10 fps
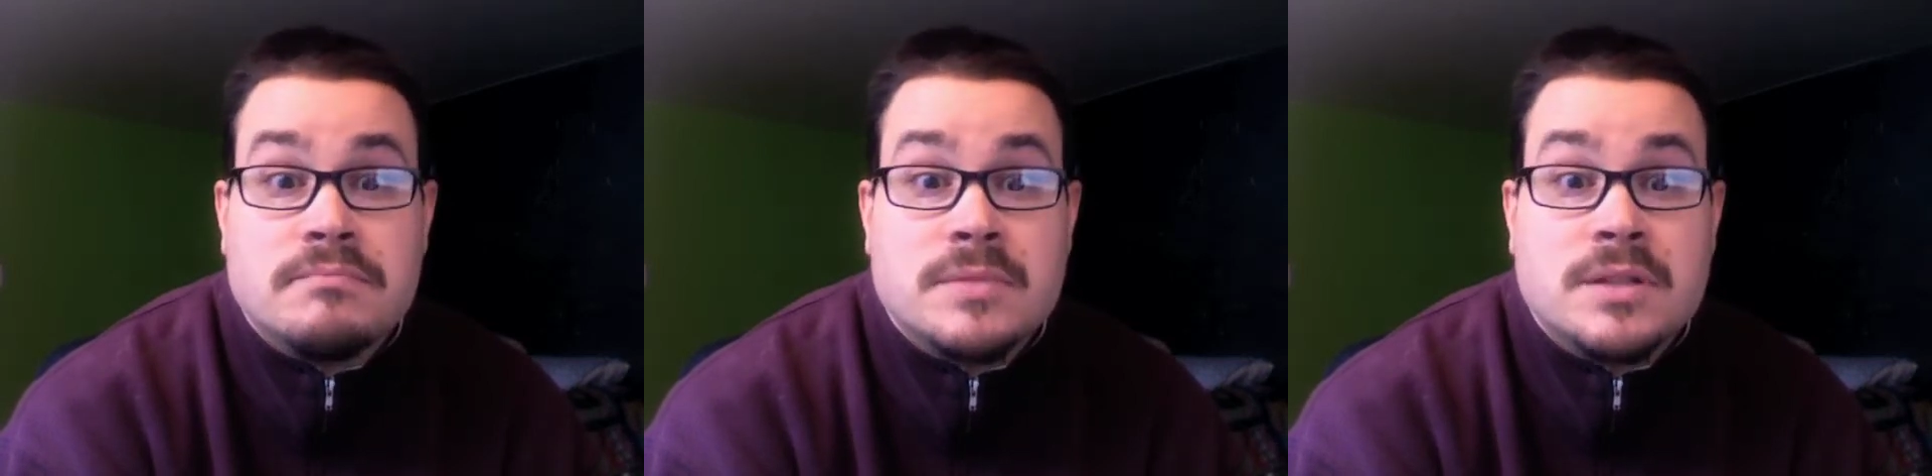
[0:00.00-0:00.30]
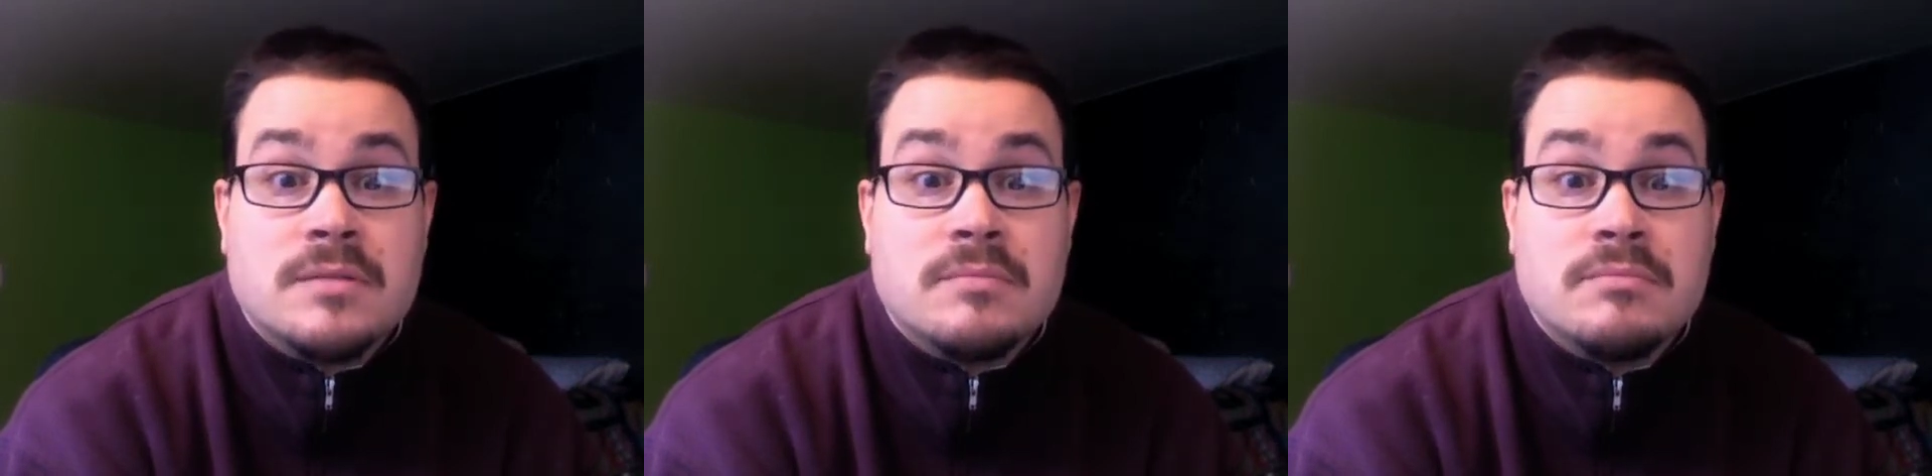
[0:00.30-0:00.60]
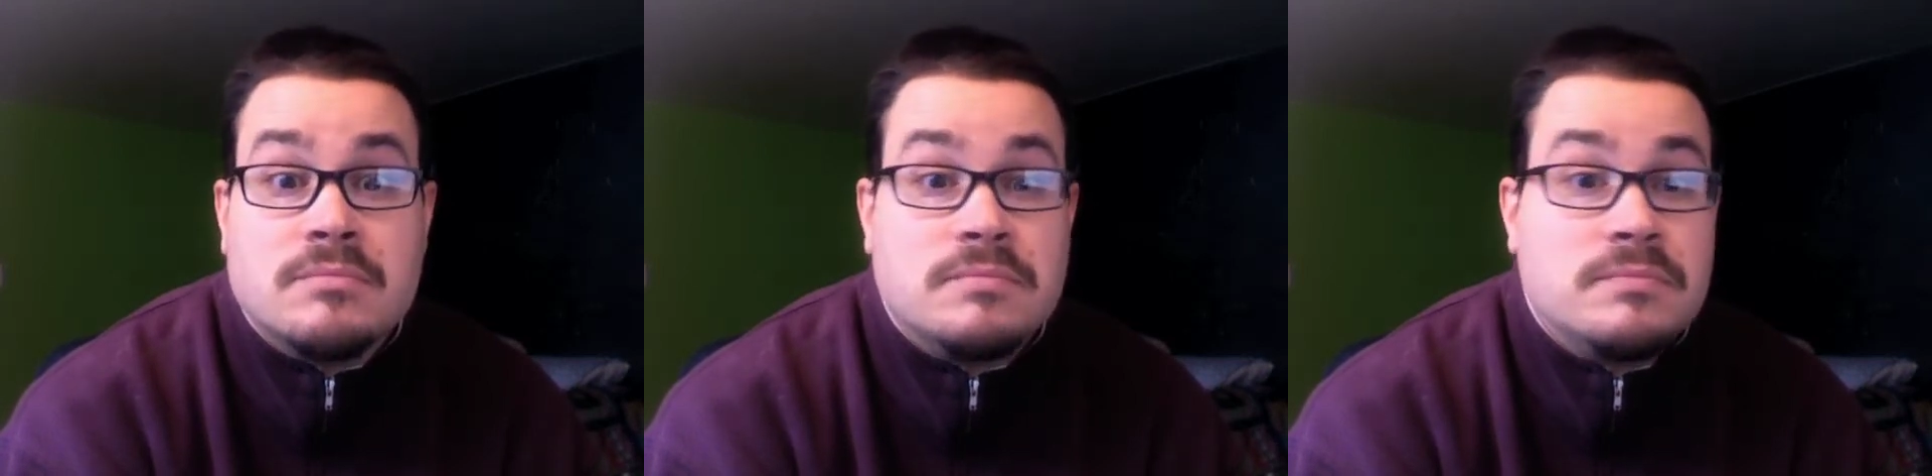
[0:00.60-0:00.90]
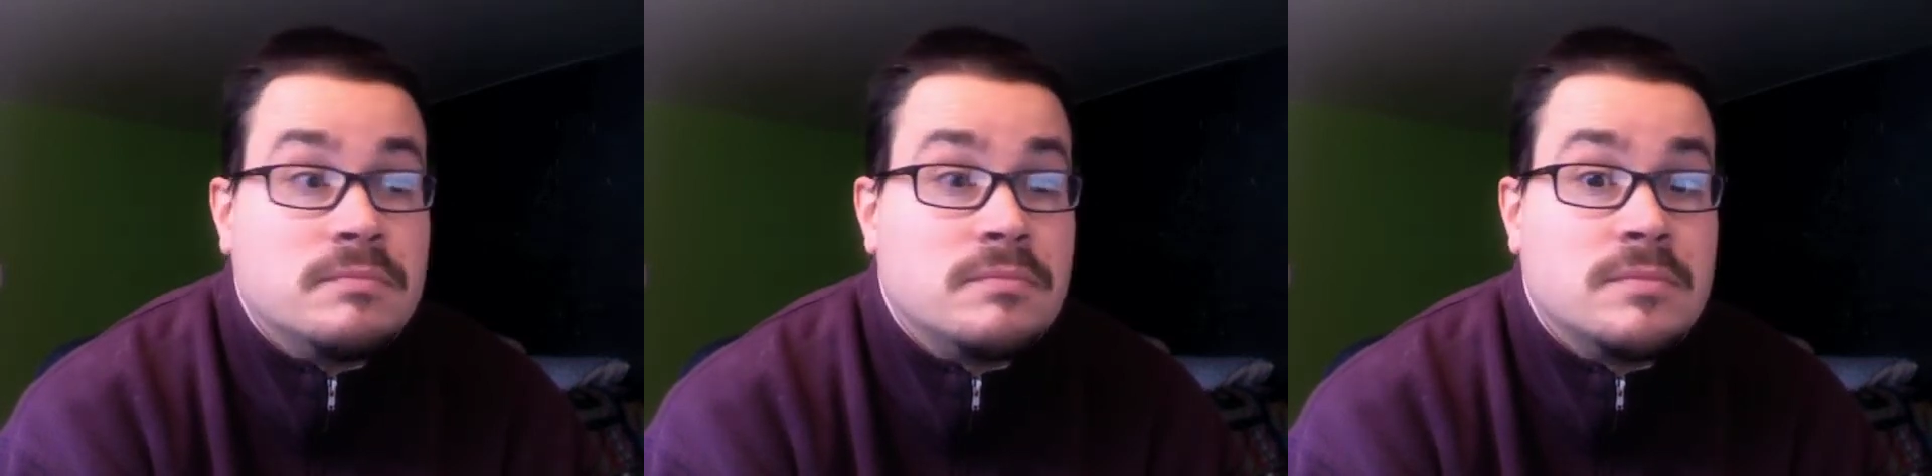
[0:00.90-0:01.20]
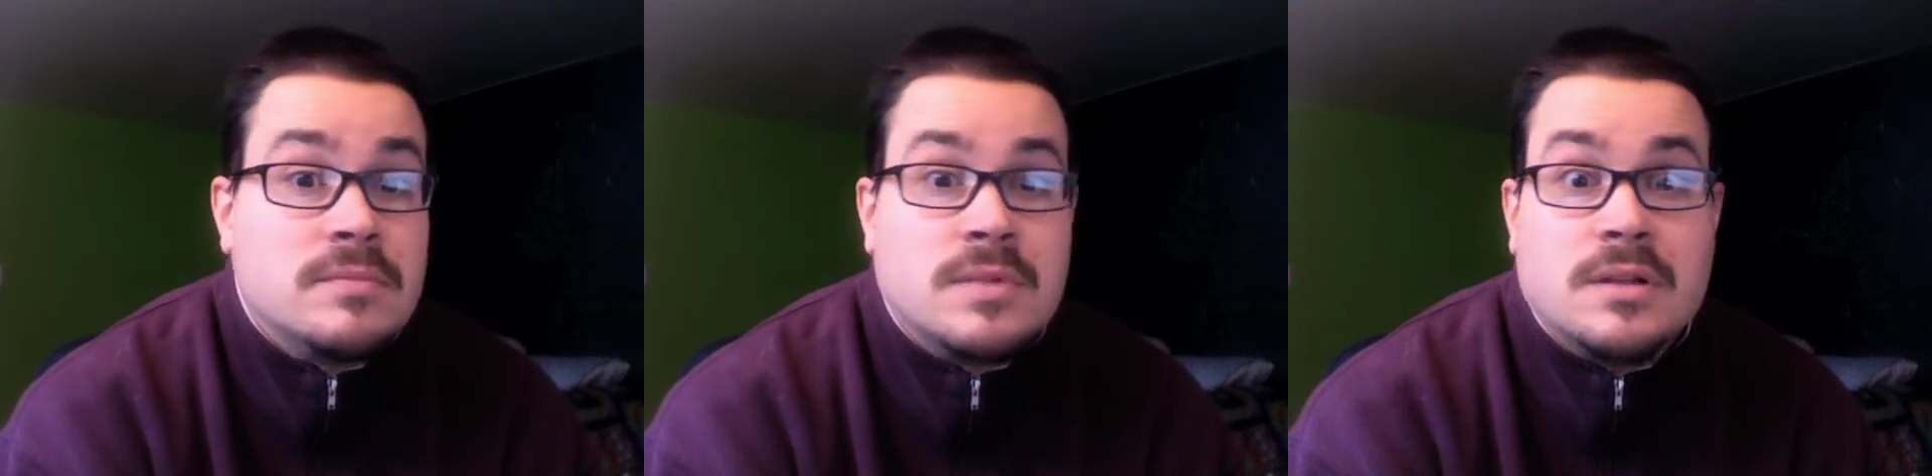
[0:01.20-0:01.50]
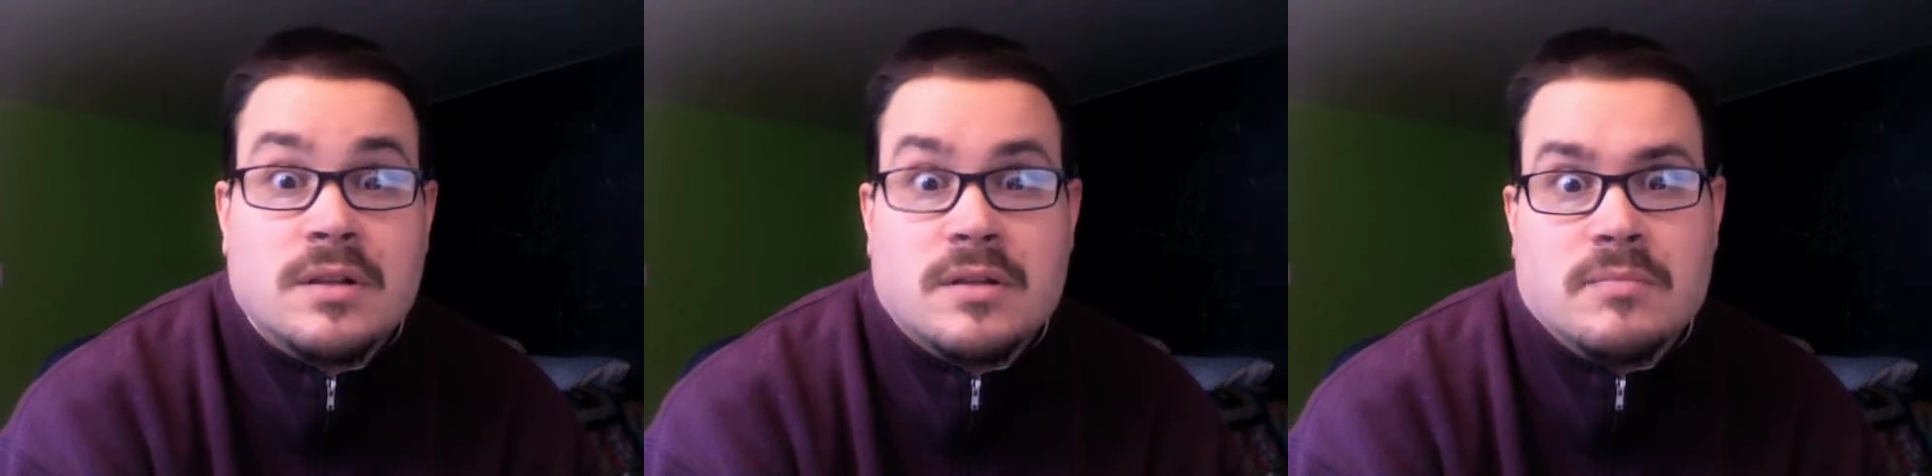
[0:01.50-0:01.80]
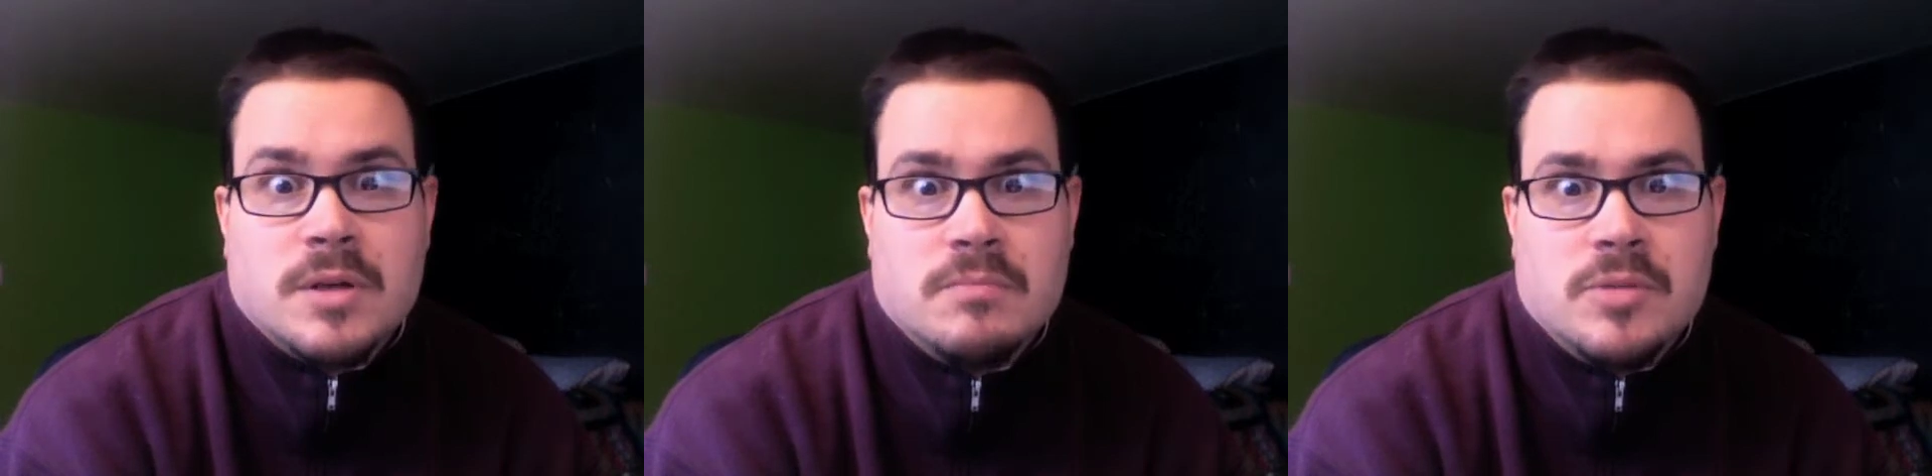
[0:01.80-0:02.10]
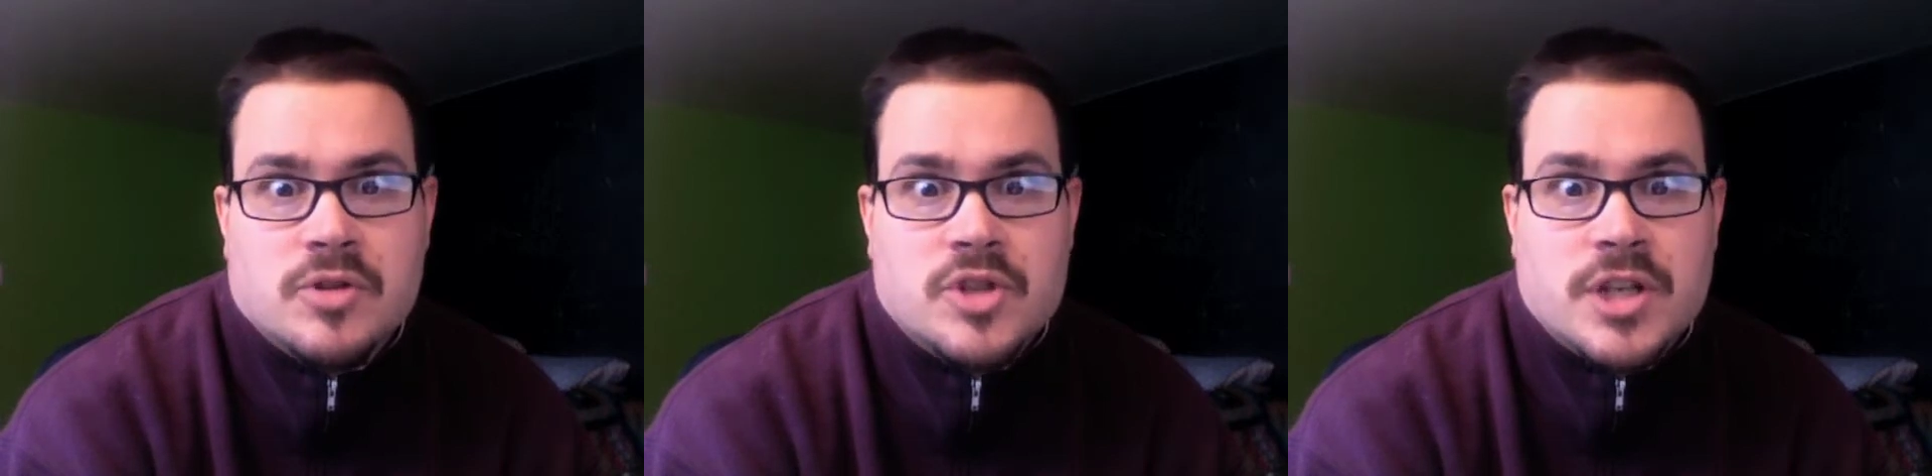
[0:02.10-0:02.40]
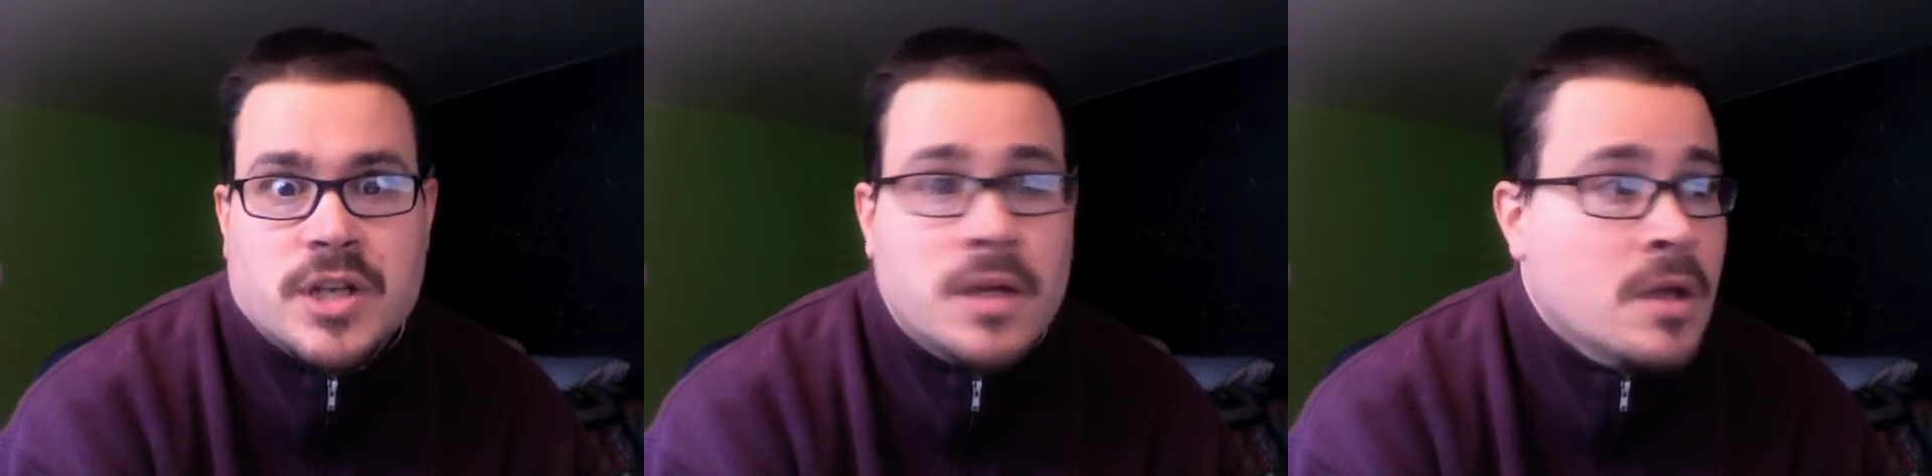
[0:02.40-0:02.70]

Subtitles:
a little bit of bullshit.